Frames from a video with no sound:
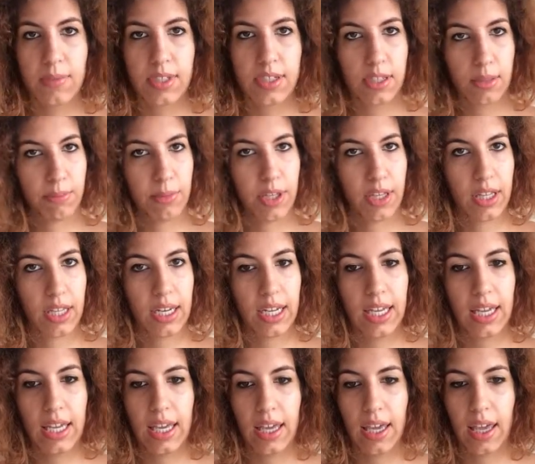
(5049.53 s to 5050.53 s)

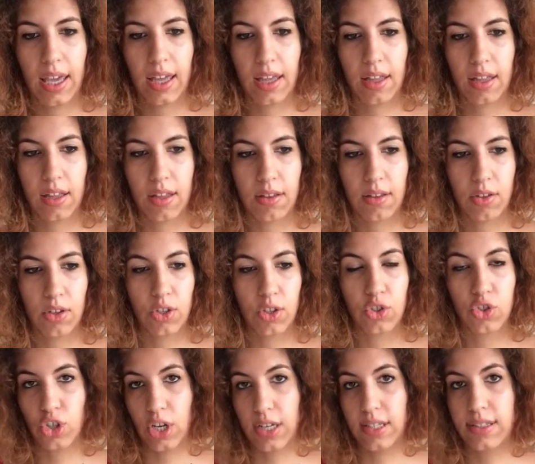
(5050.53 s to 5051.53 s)
stability and
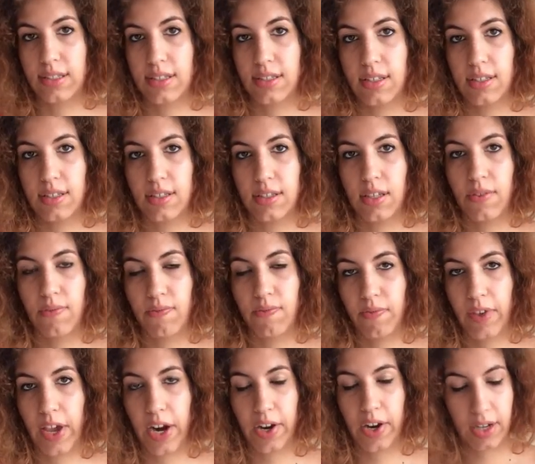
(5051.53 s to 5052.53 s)
justice and
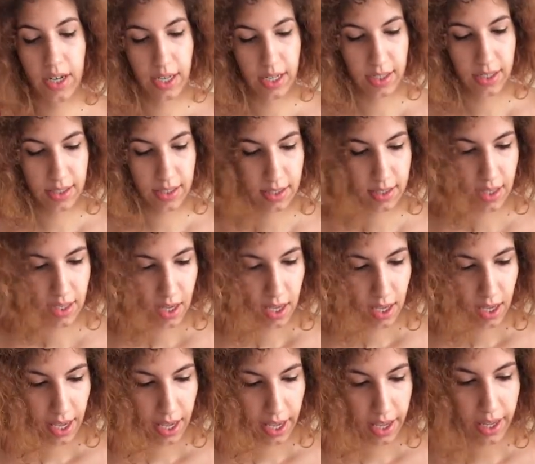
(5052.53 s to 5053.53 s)
fairness.
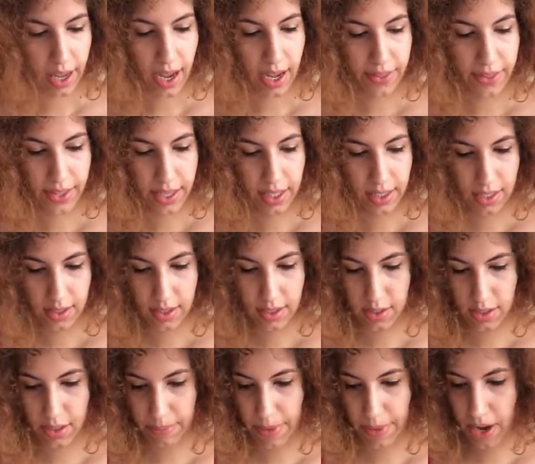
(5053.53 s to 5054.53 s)
And I think this
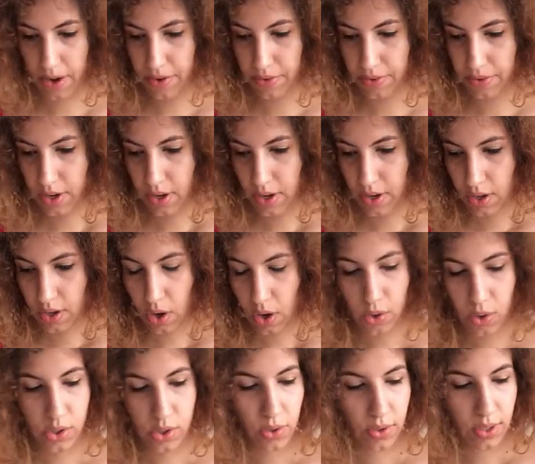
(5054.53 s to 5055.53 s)
is about
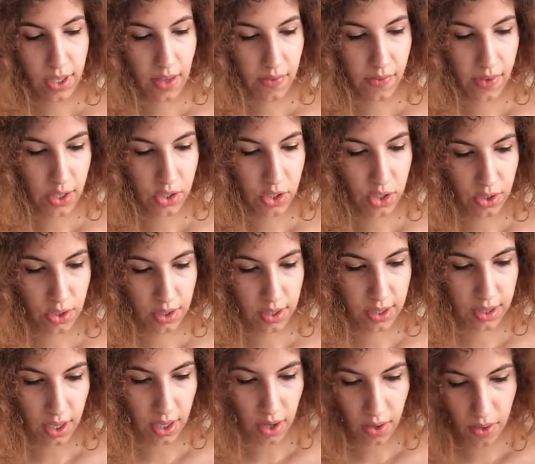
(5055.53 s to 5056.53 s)
also giving to
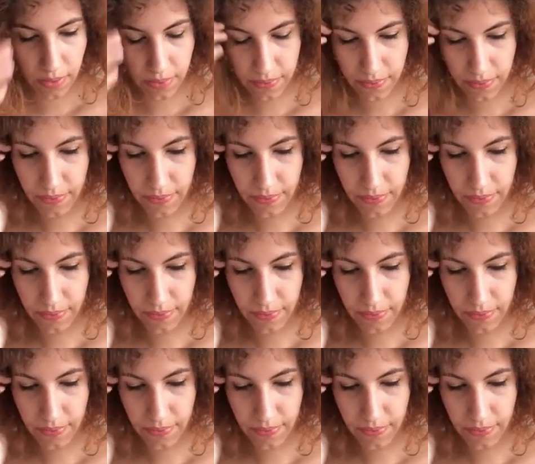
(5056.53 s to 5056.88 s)
yourself.